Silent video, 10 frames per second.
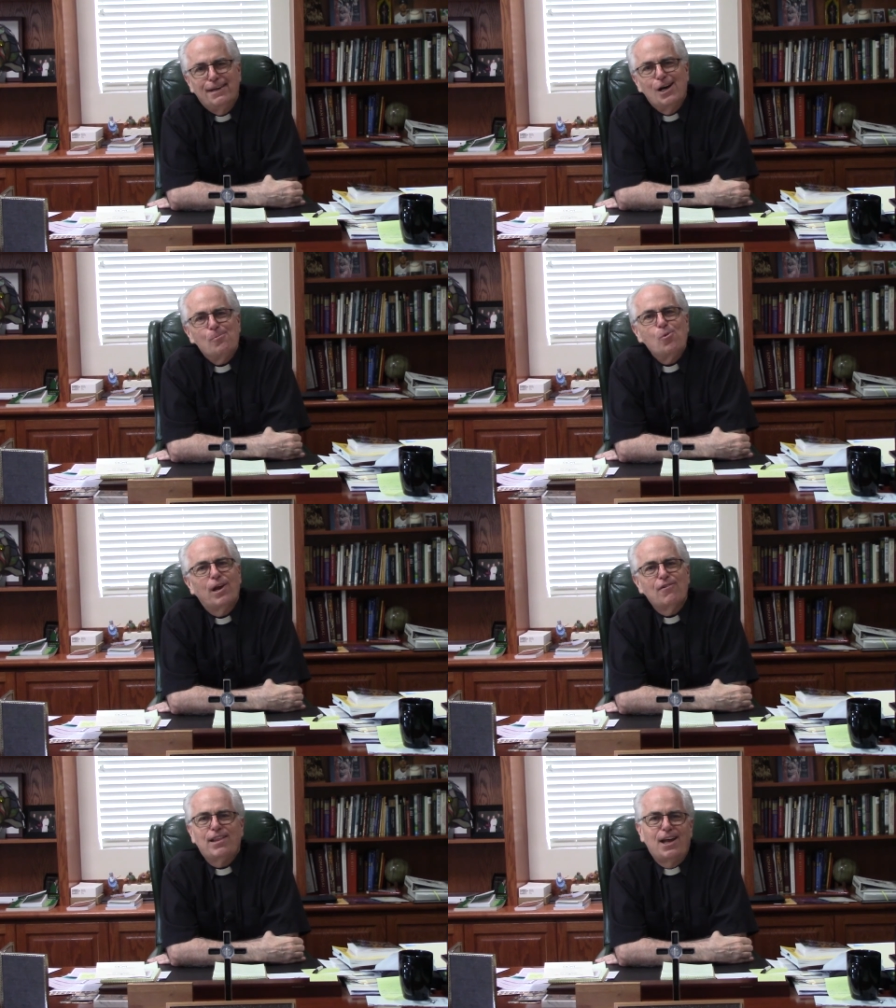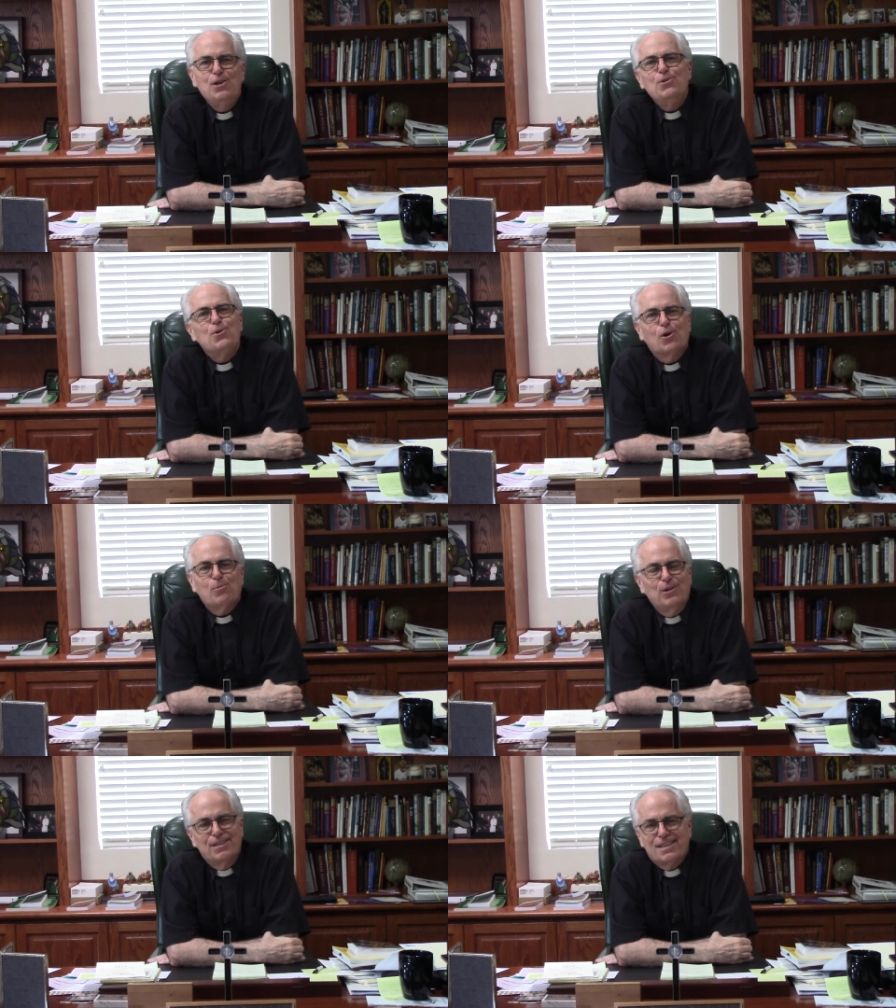Um, whatever that new
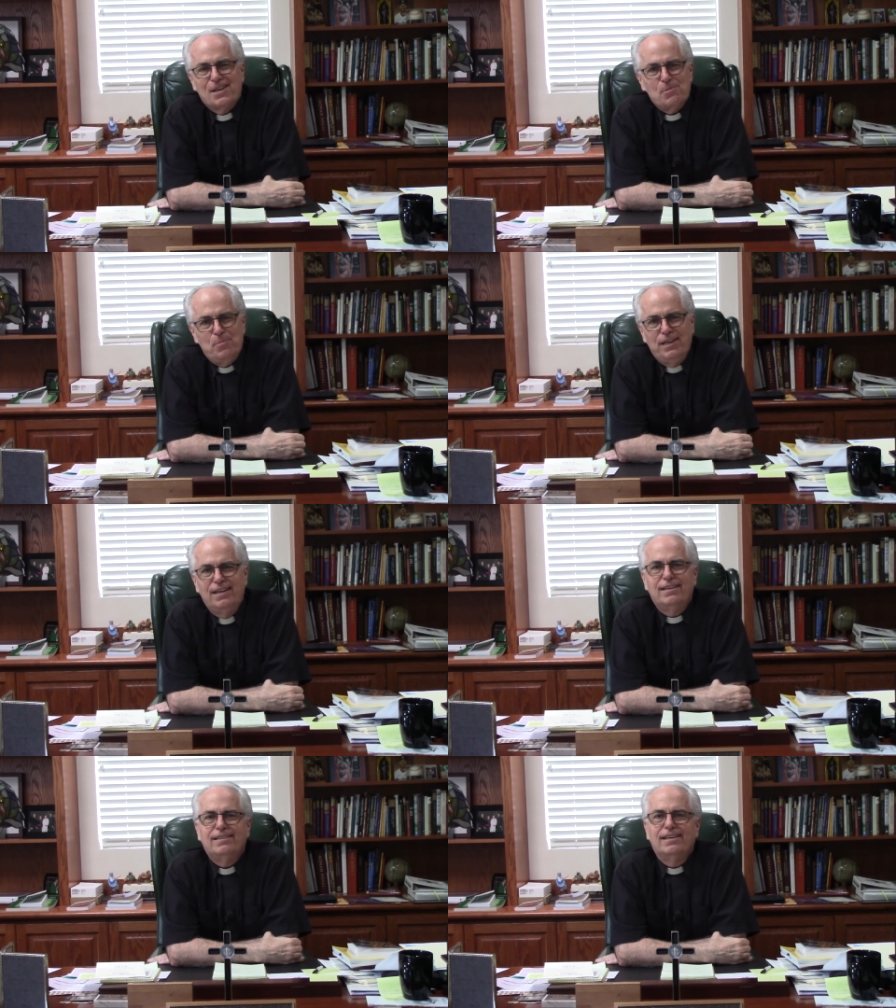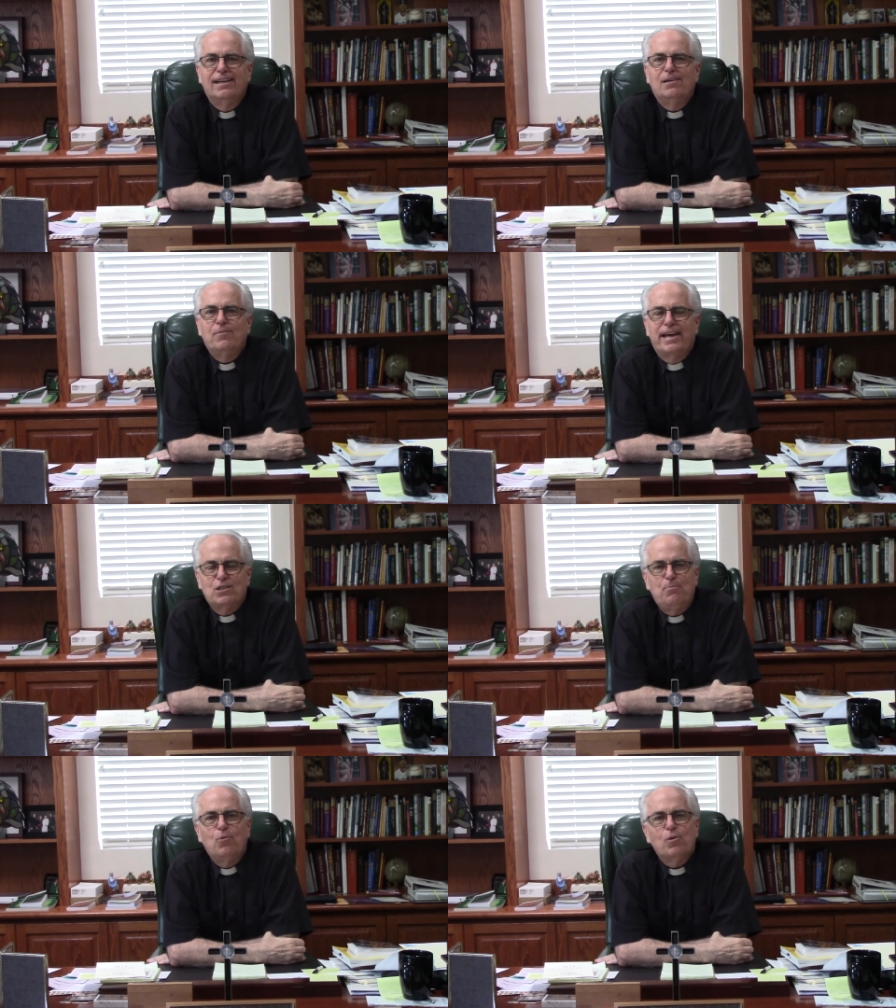normal is going to be um, that's,